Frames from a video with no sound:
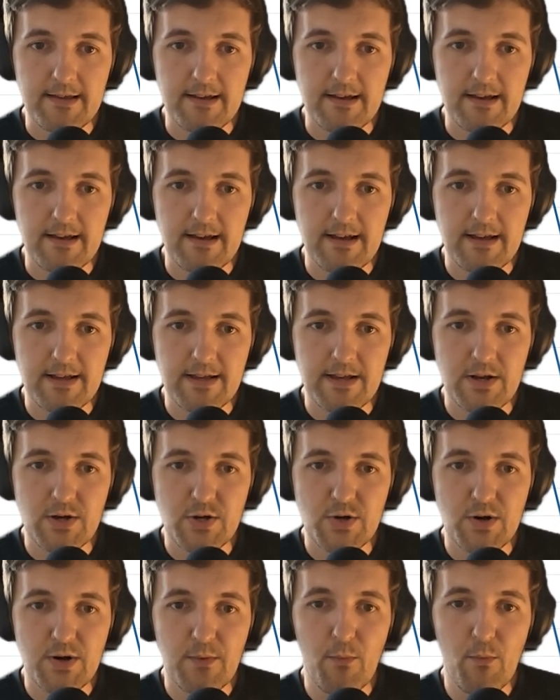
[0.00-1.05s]
it's
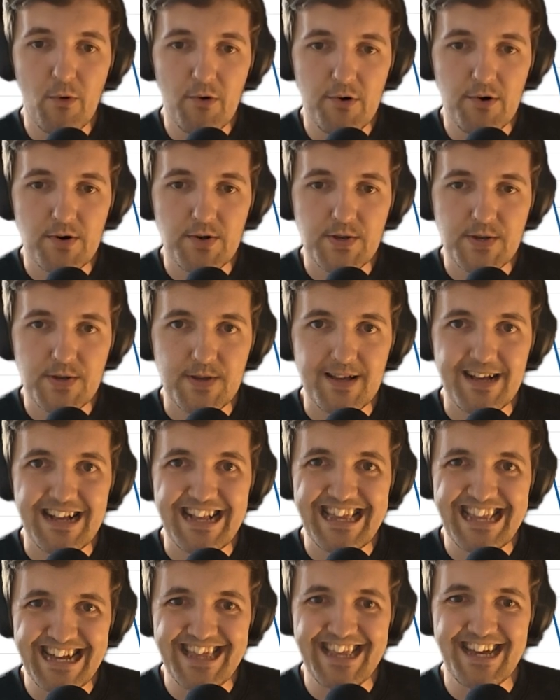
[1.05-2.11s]
actually worse
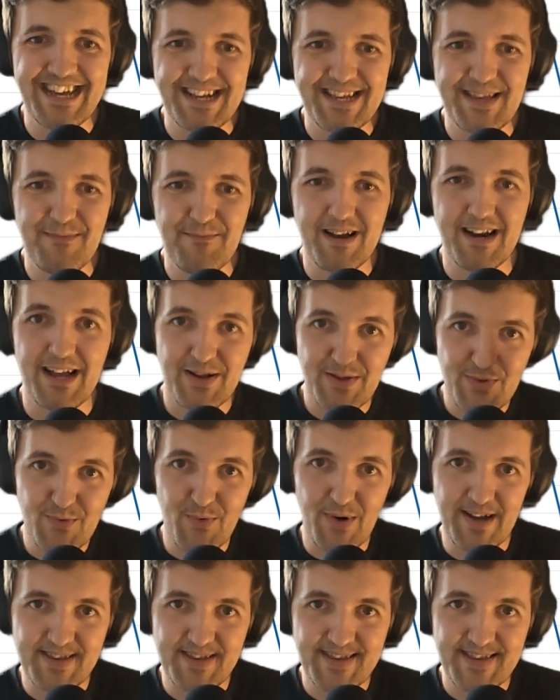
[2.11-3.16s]
than the S&P, like
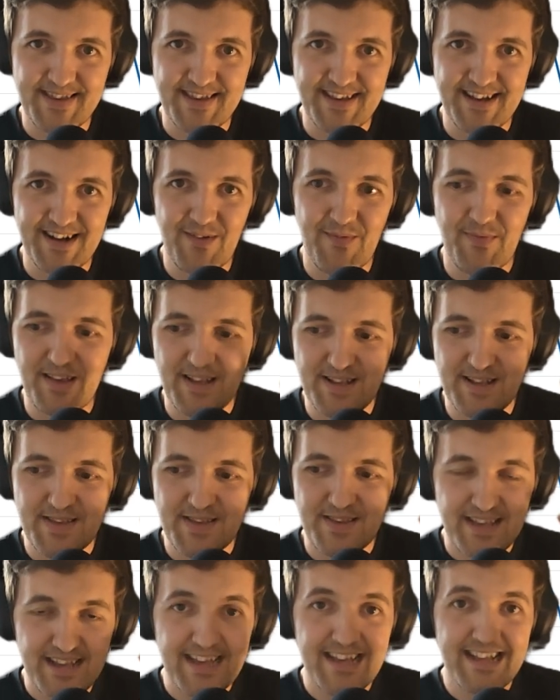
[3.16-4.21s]
twice. It's
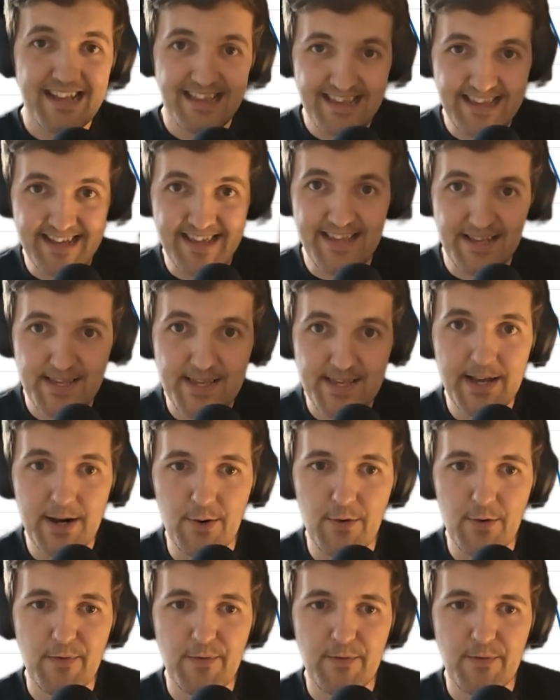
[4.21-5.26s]
the
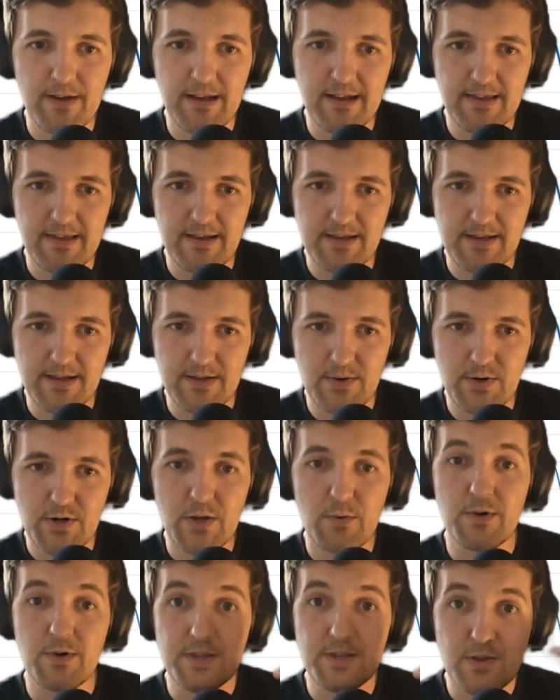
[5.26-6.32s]
sell-off in this industry
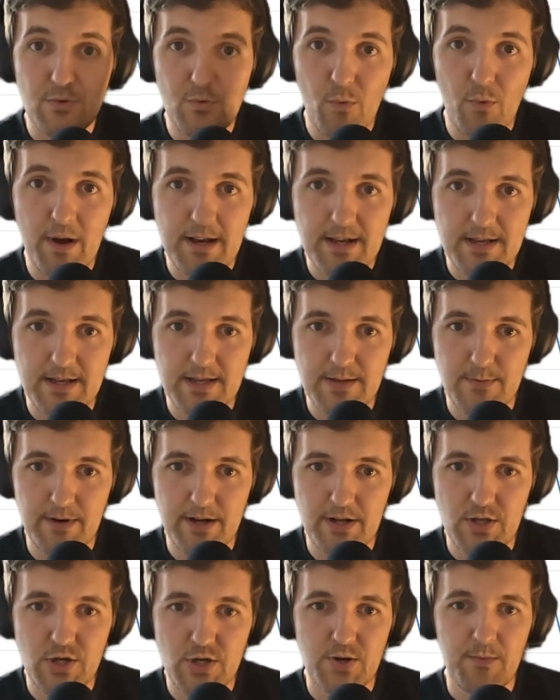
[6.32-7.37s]
was twice as
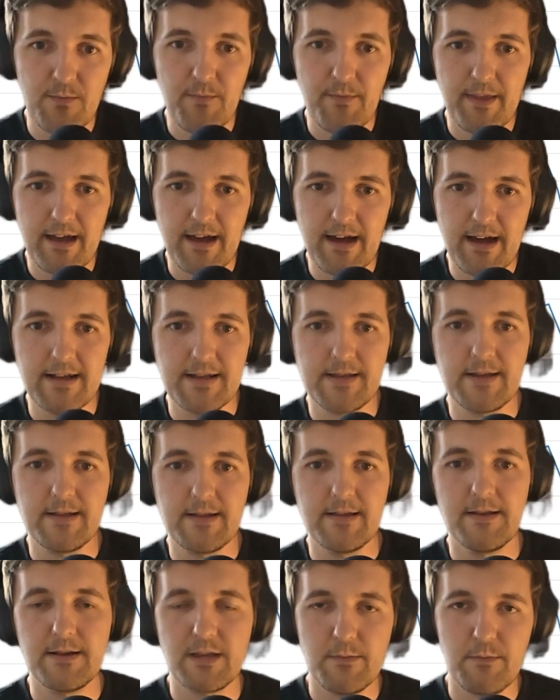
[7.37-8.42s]
much as in the
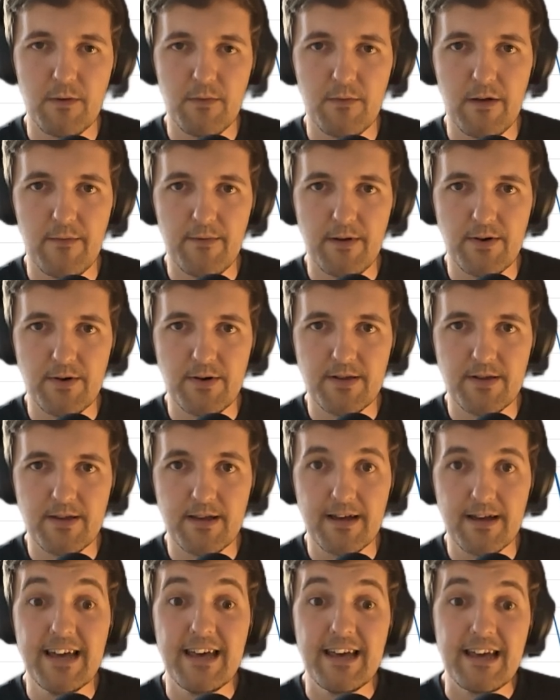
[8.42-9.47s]
S&P 500.
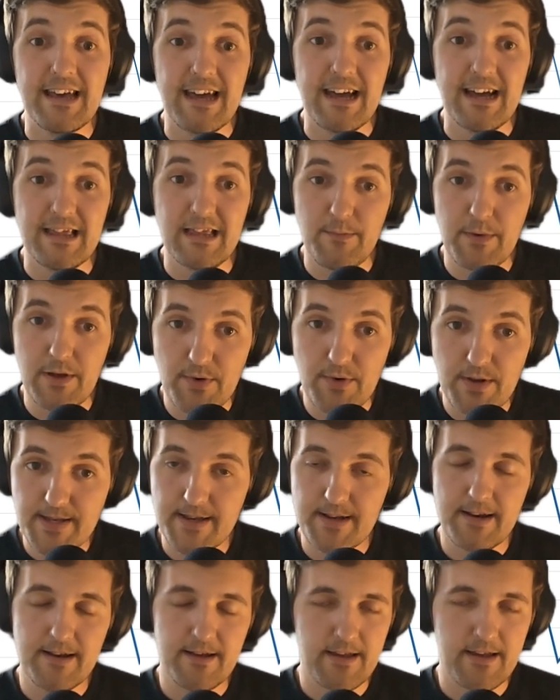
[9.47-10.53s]
And the main
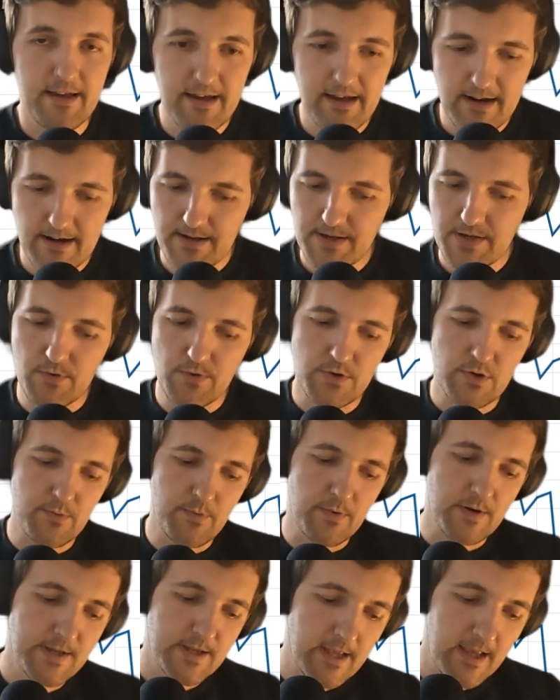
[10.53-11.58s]
reason, again, is consumer
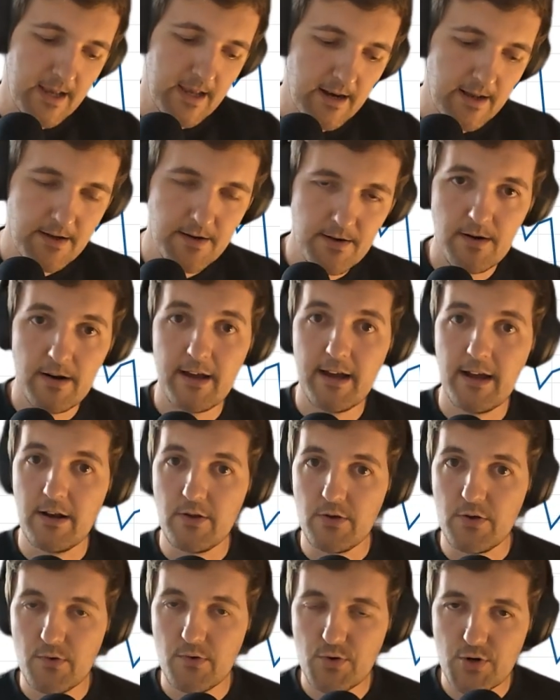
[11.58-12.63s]
cyclical, and
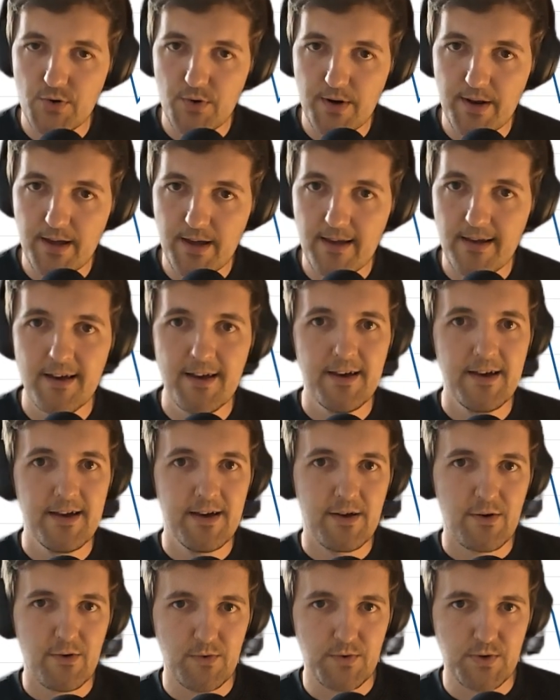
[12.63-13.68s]
usually
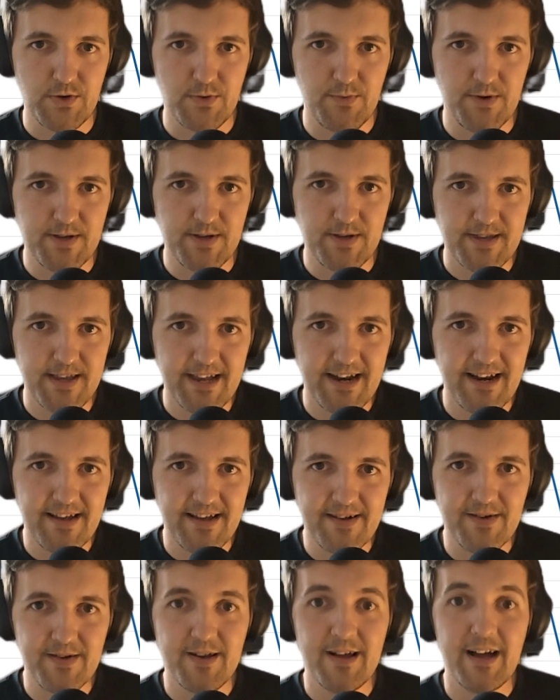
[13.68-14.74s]
consumer cyclical